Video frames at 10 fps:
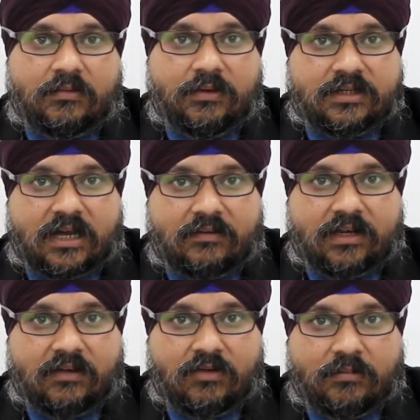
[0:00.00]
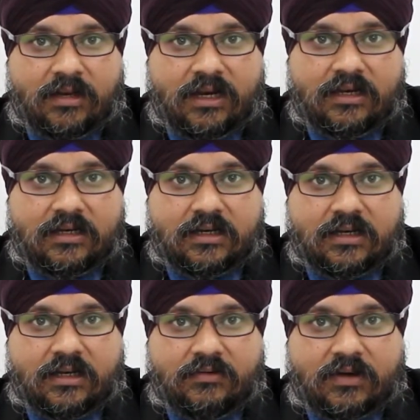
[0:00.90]
which I will give you a minute.
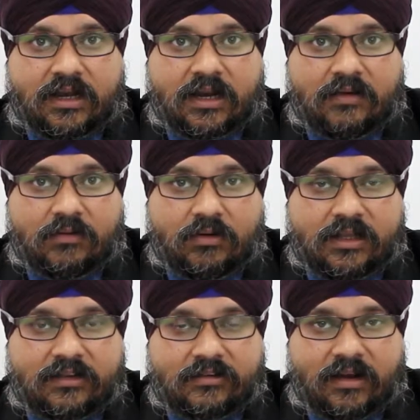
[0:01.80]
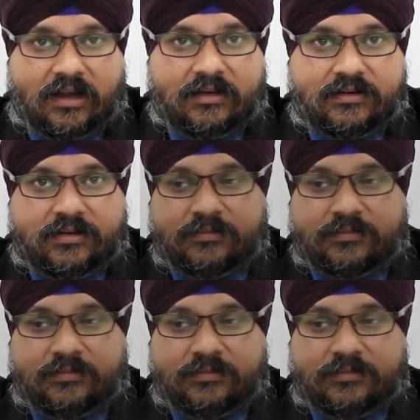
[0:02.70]
You can have a look at the slide.